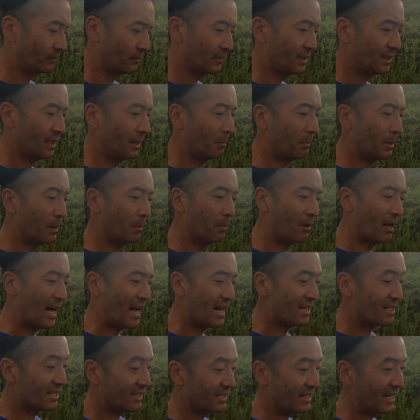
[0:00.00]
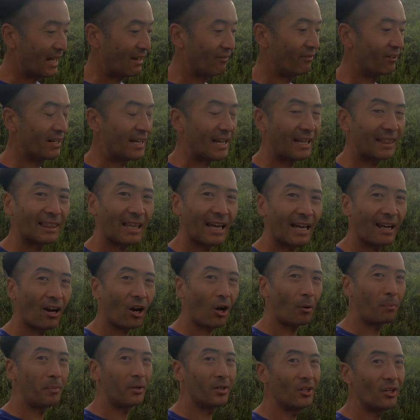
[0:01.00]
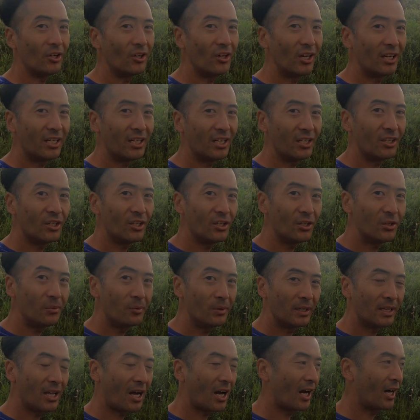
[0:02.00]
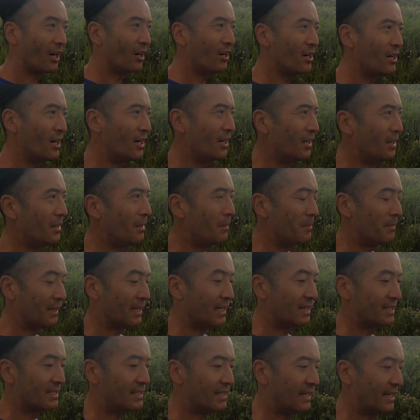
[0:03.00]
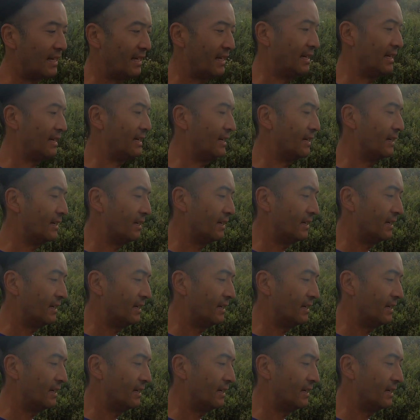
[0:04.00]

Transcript: Some people actually never get that opportunity to retire because they